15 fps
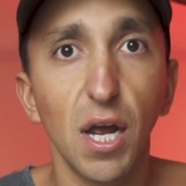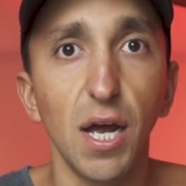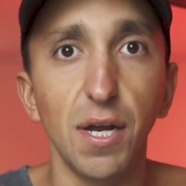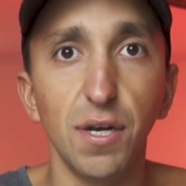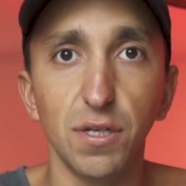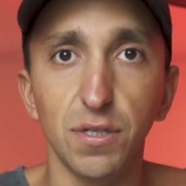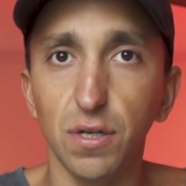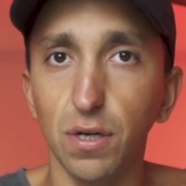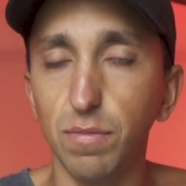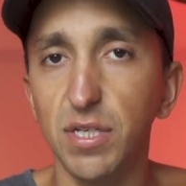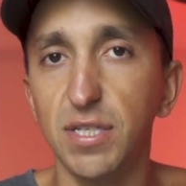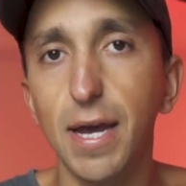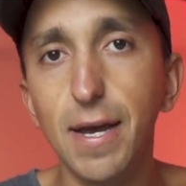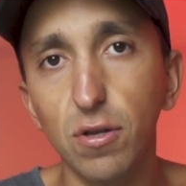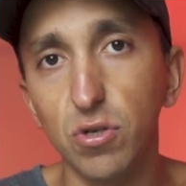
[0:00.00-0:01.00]
And it's going to be
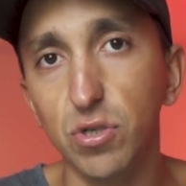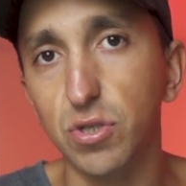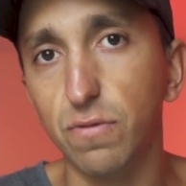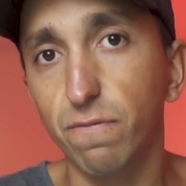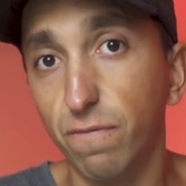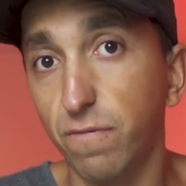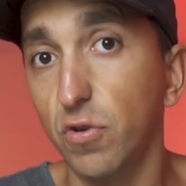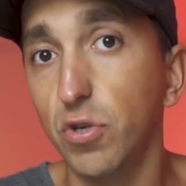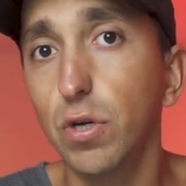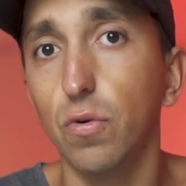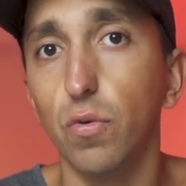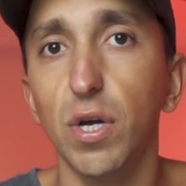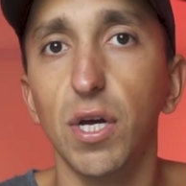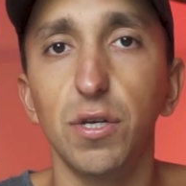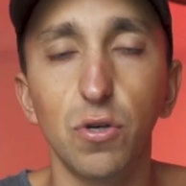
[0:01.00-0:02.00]
tailored for
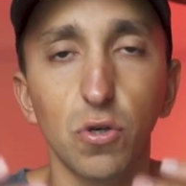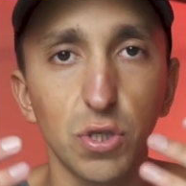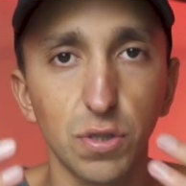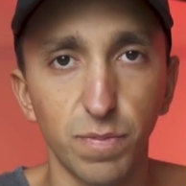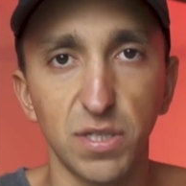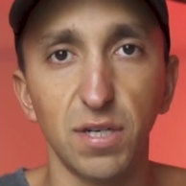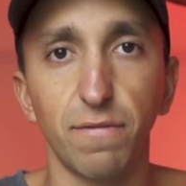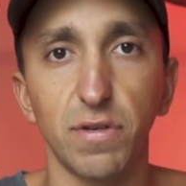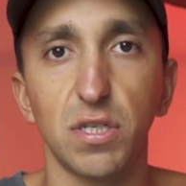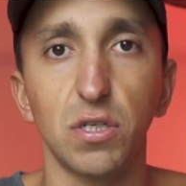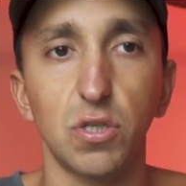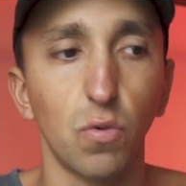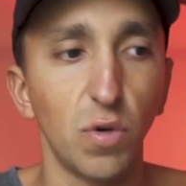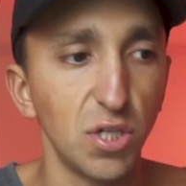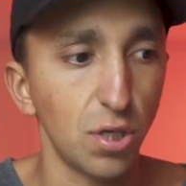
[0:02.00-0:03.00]
you and your specific
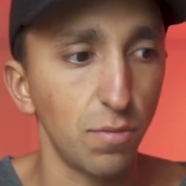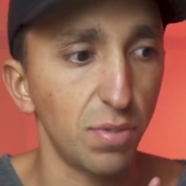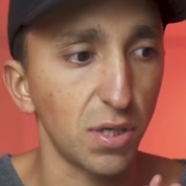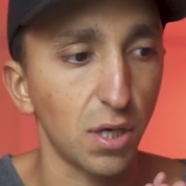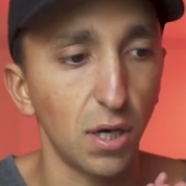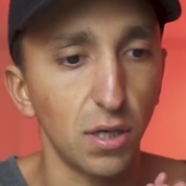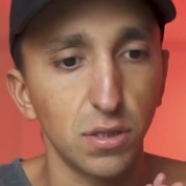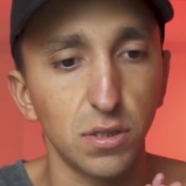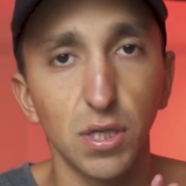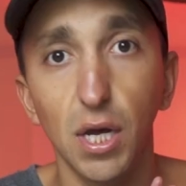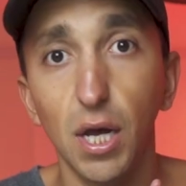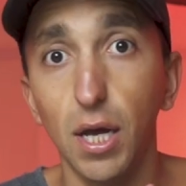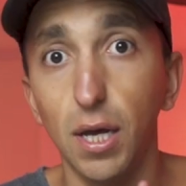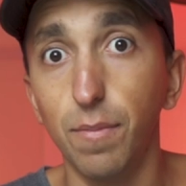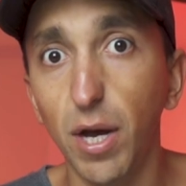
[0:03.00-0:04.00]
situation because,
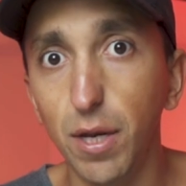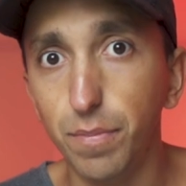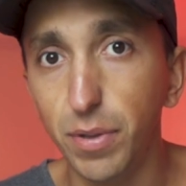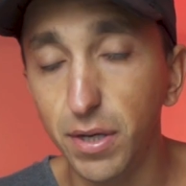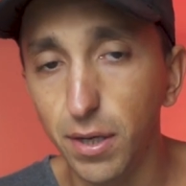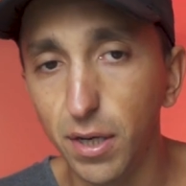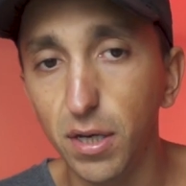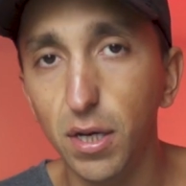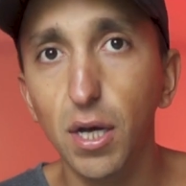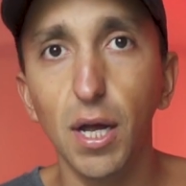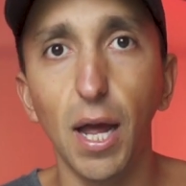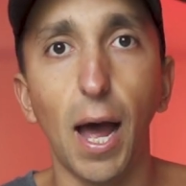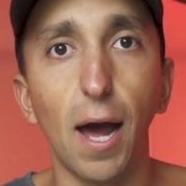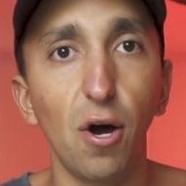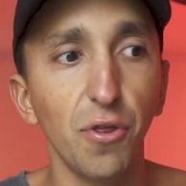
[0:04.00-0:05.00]
in my opinion,
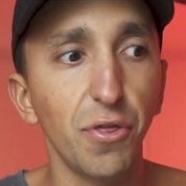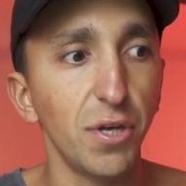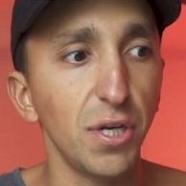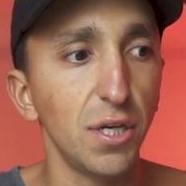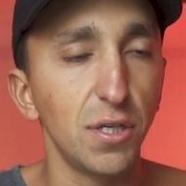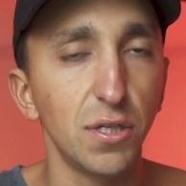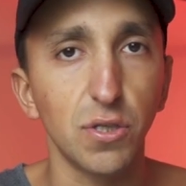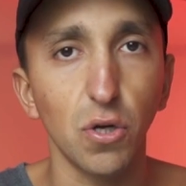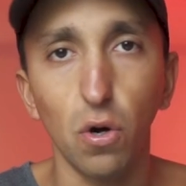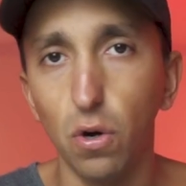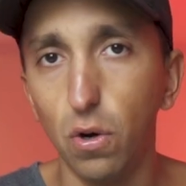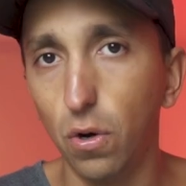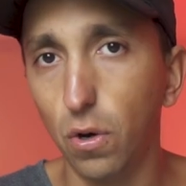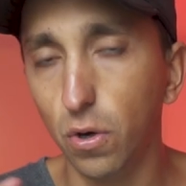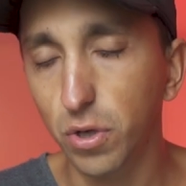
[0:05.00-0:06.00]
health is
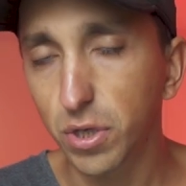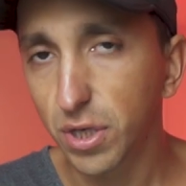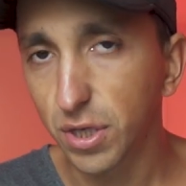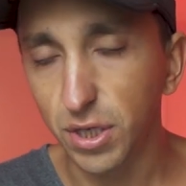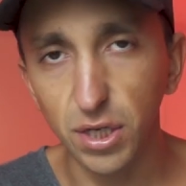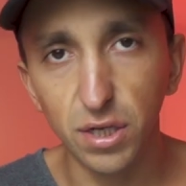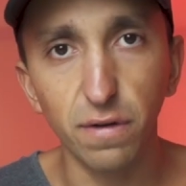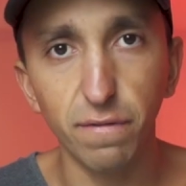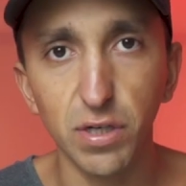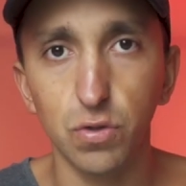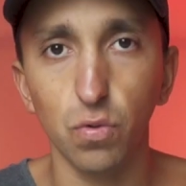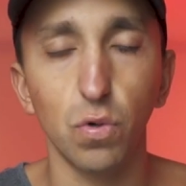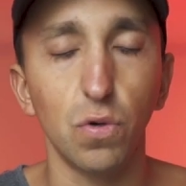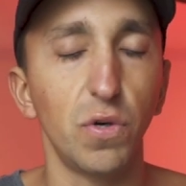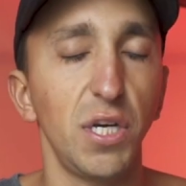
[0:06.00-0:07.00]
all
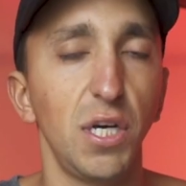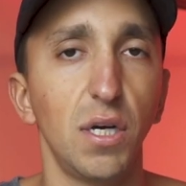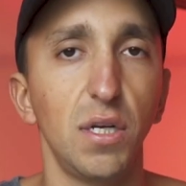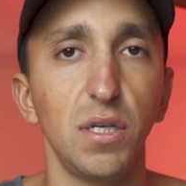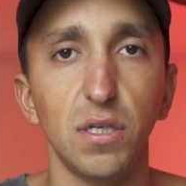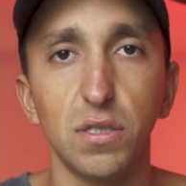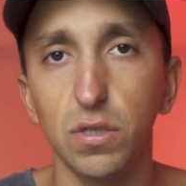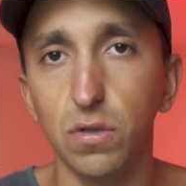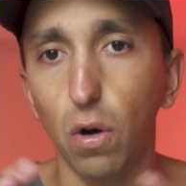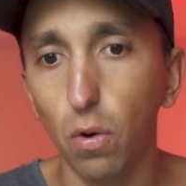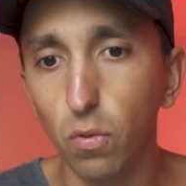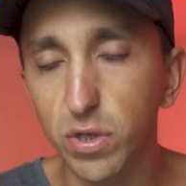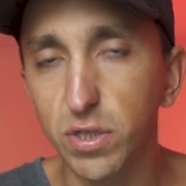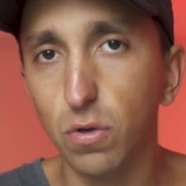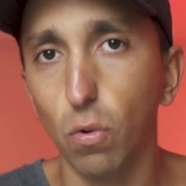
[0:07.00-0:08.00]
individual and it's
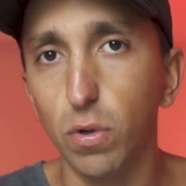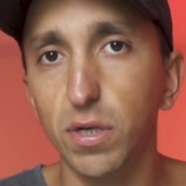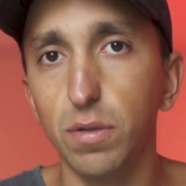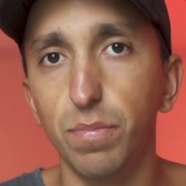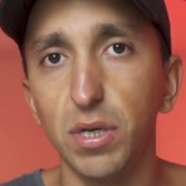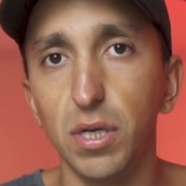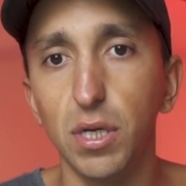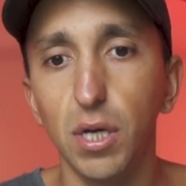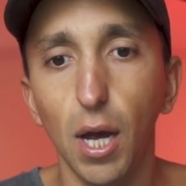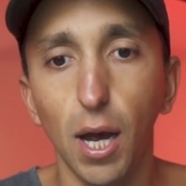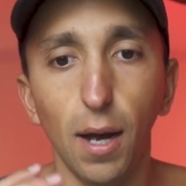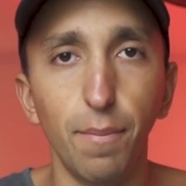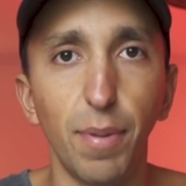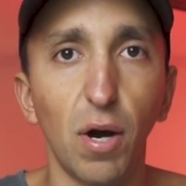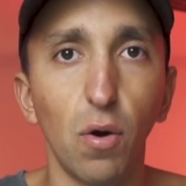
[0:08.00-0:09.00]
always going to be
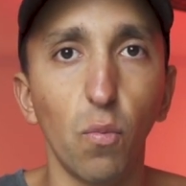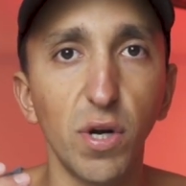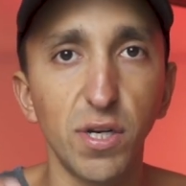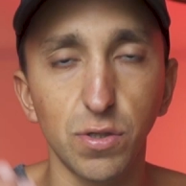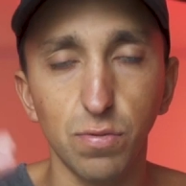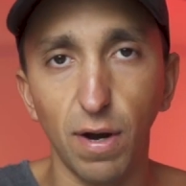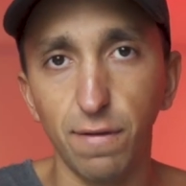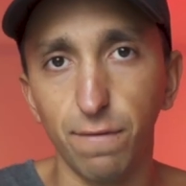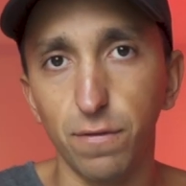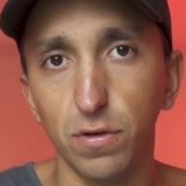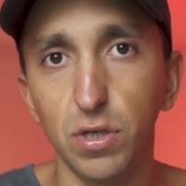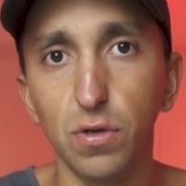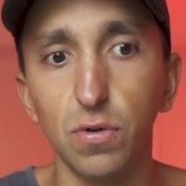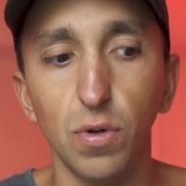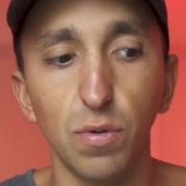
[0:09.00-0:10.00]
about what is right for
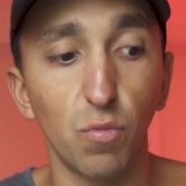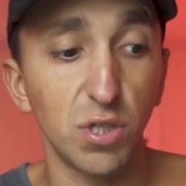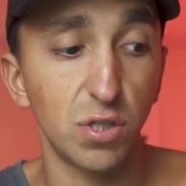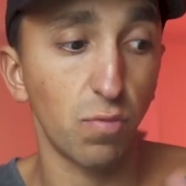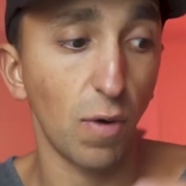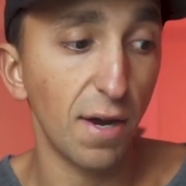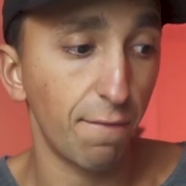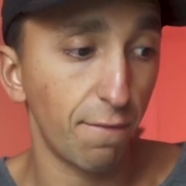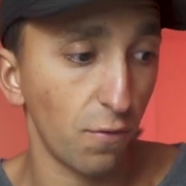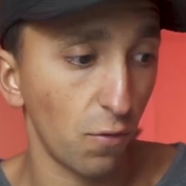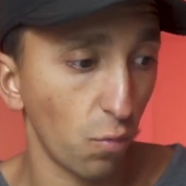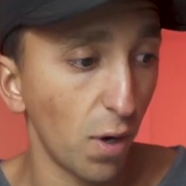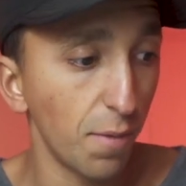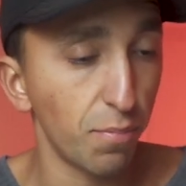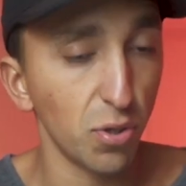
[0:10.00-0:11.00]
you and what's right for
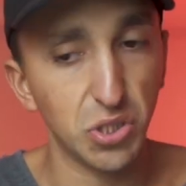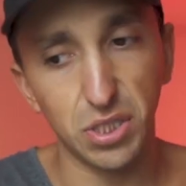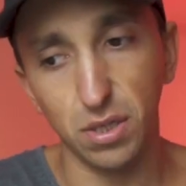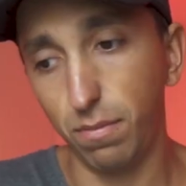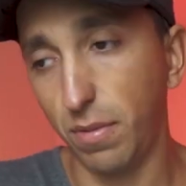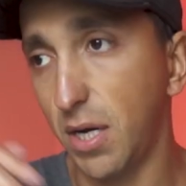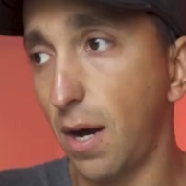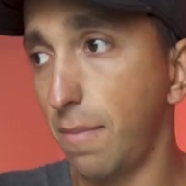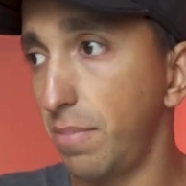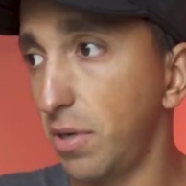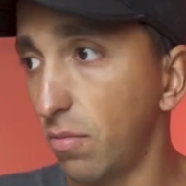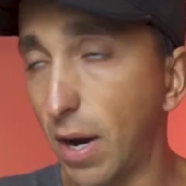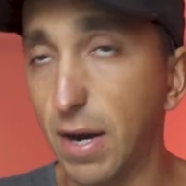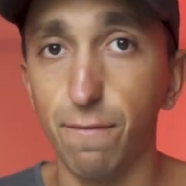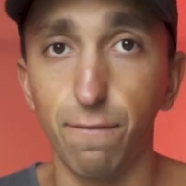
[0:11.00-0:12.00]
one person may not be
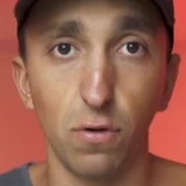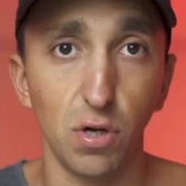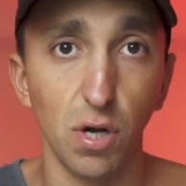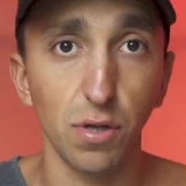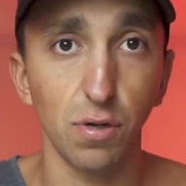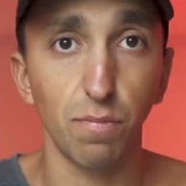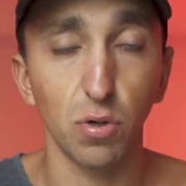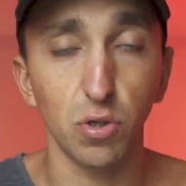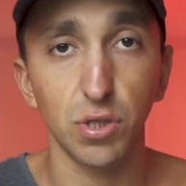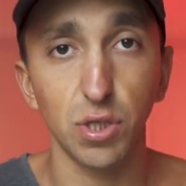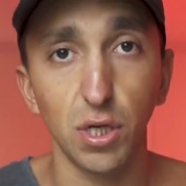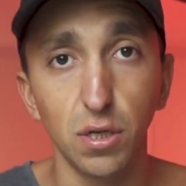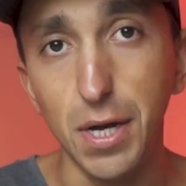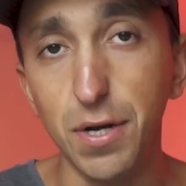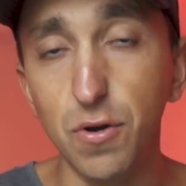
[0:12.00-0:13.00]
right for another
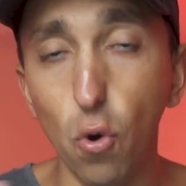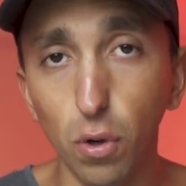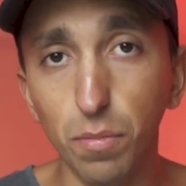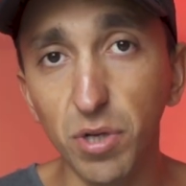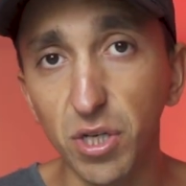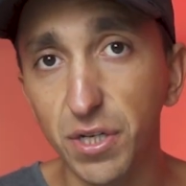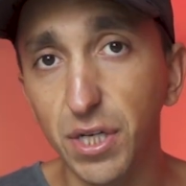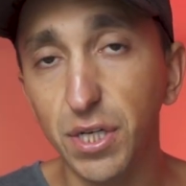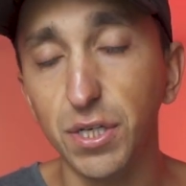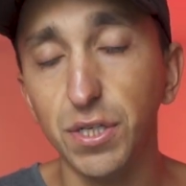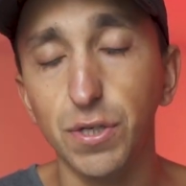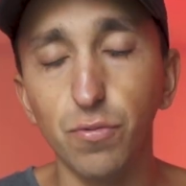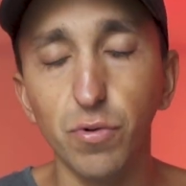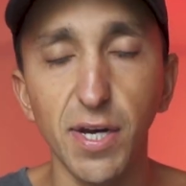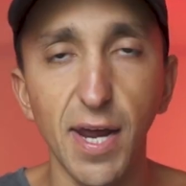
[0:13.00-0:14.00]
person. And normally
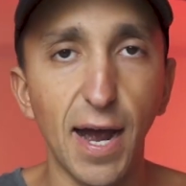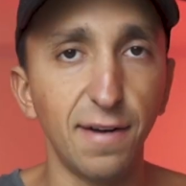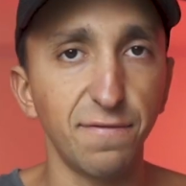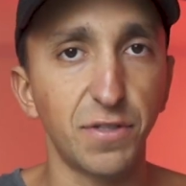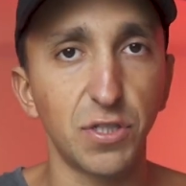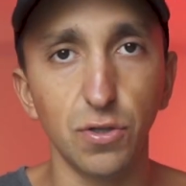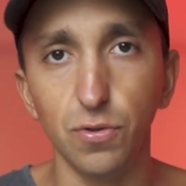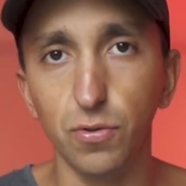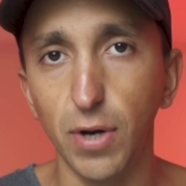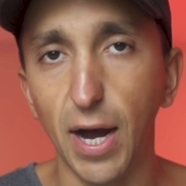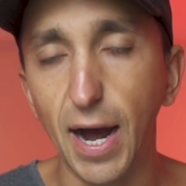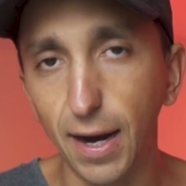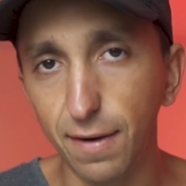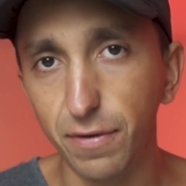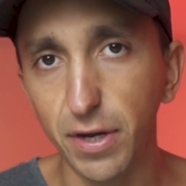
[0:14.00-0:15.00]
you would have to
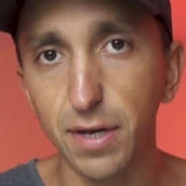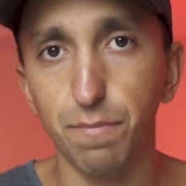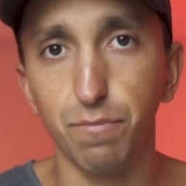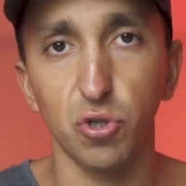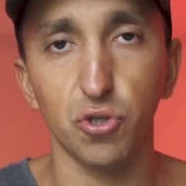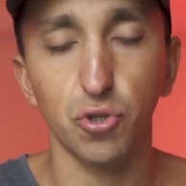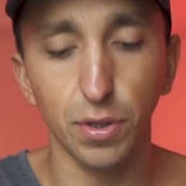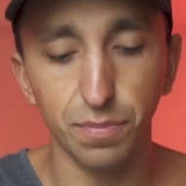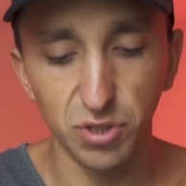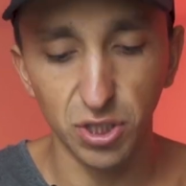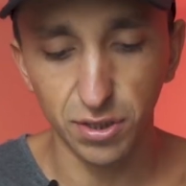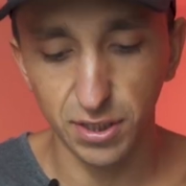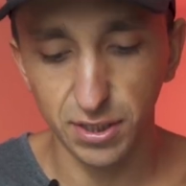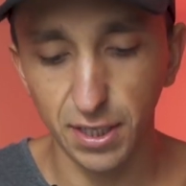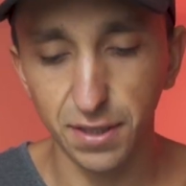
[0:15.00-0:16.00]
have a prescription
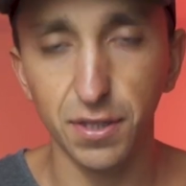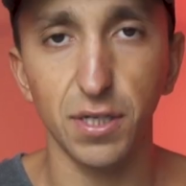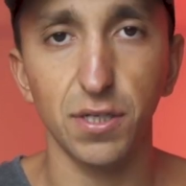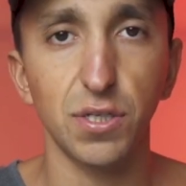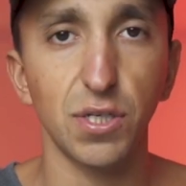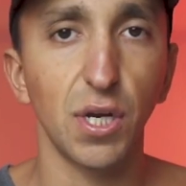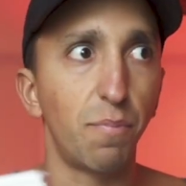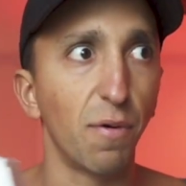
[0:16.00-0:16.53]
to get this.